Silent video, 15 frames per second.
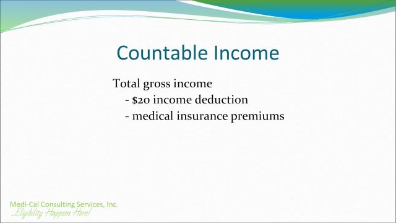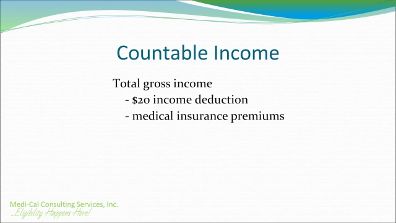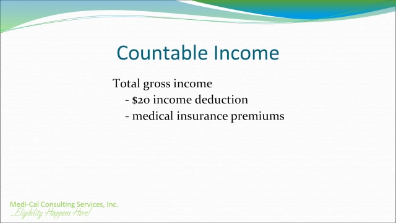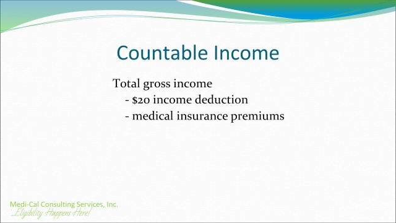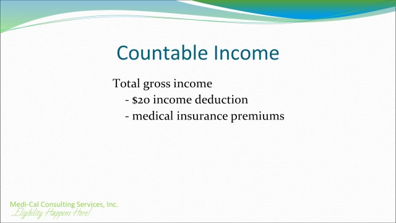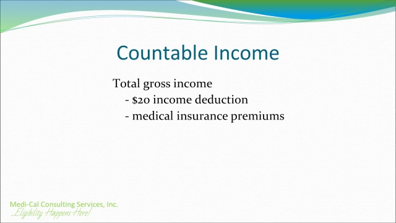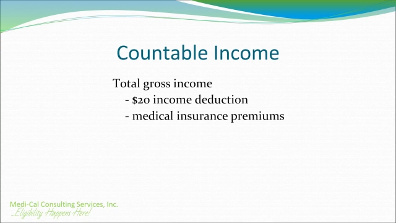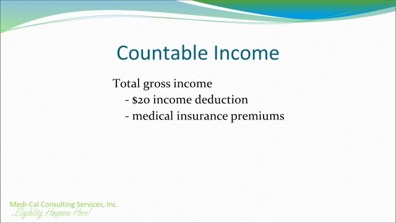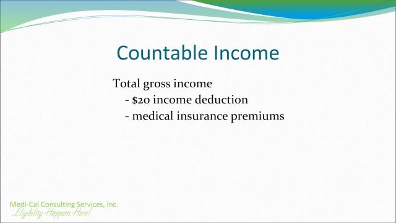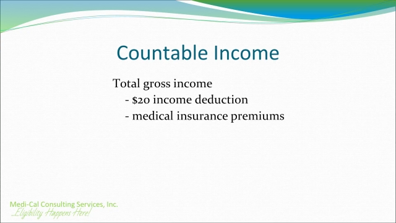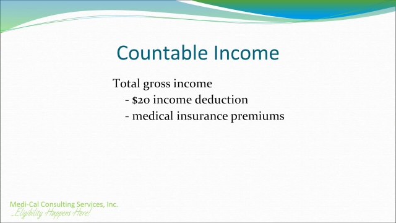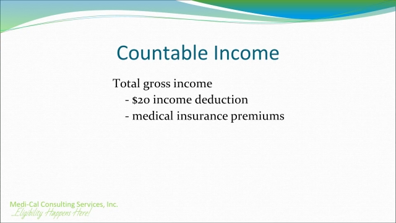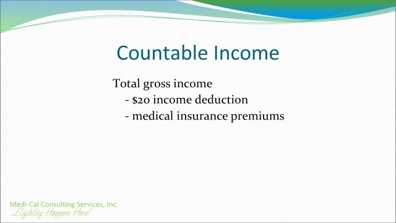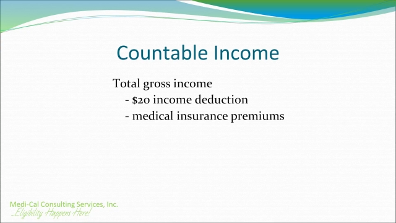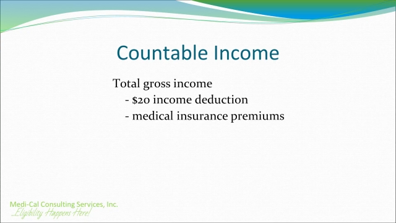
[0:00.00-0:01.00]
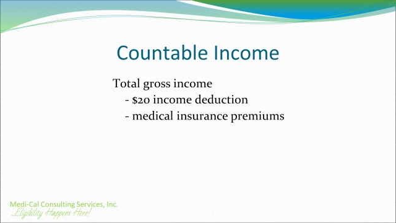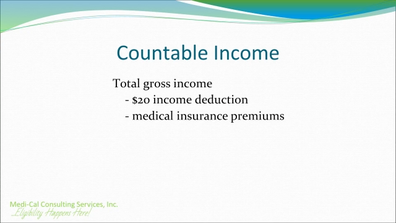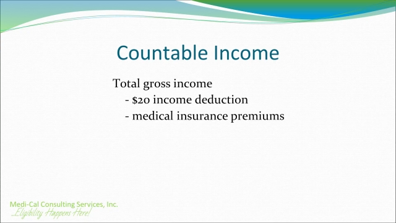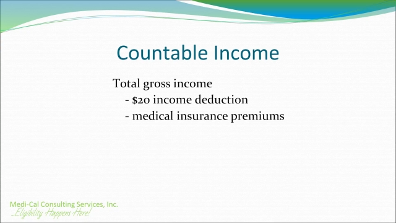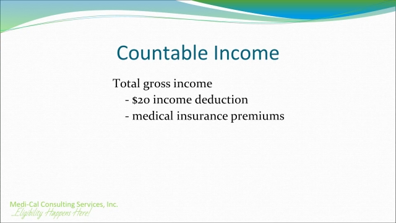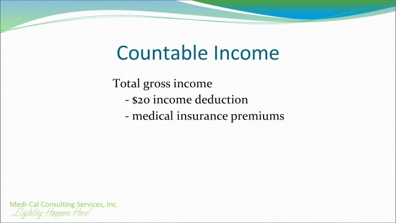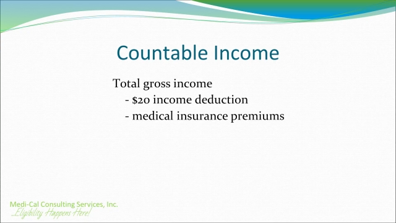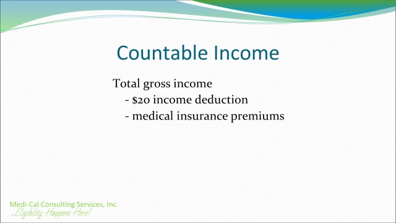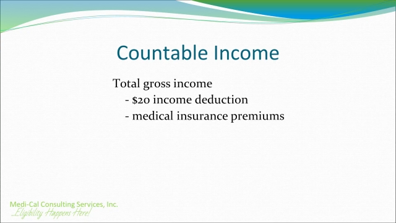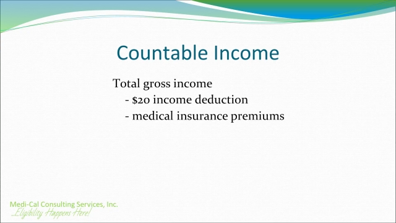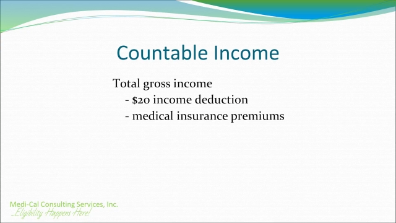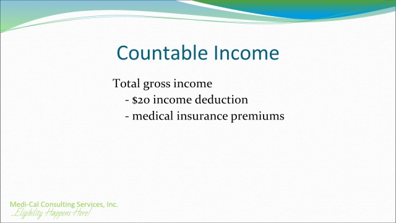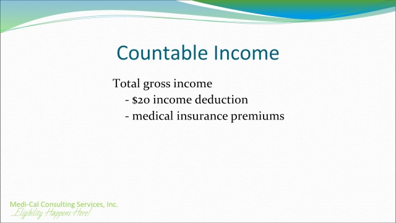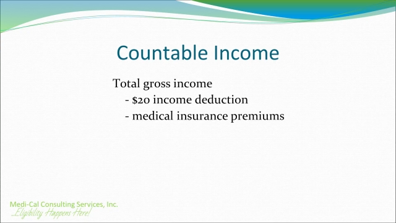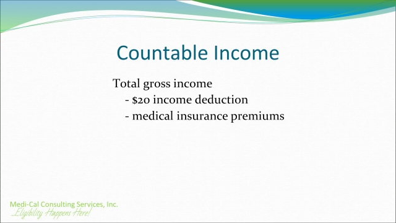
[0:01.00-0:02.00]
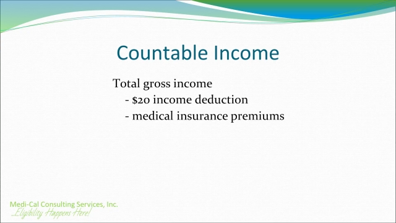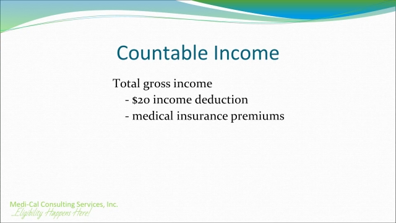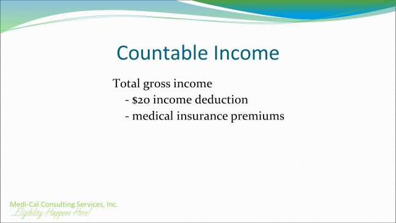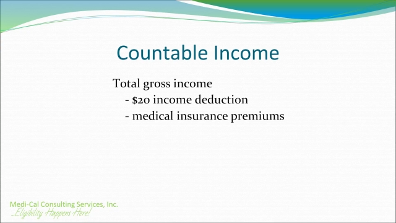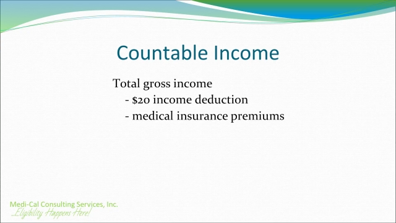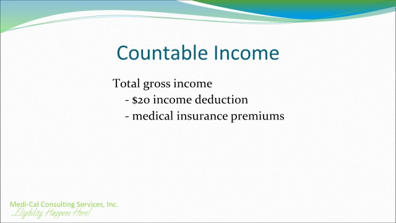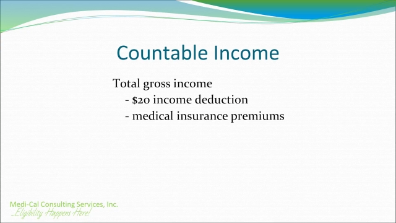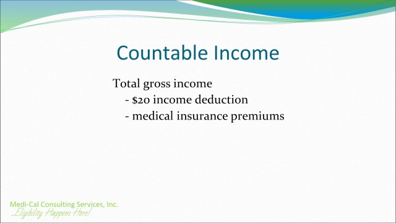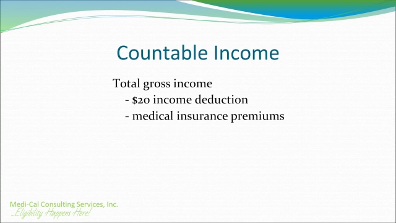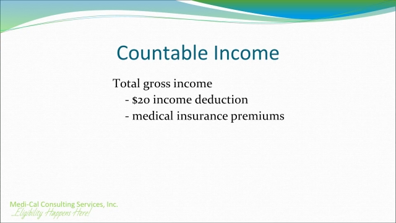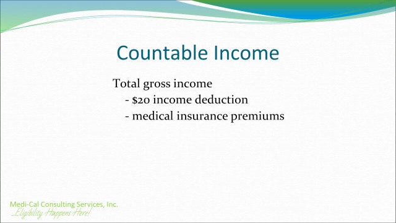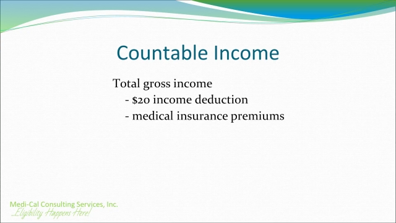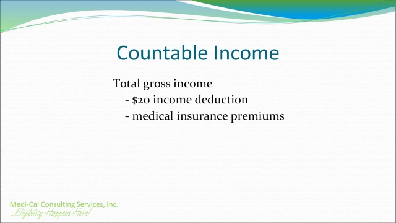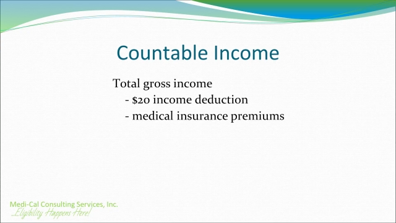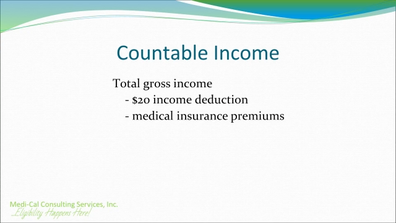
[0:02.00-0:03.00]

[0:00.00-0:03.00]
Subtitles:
No face is visible, so there are no lips to read.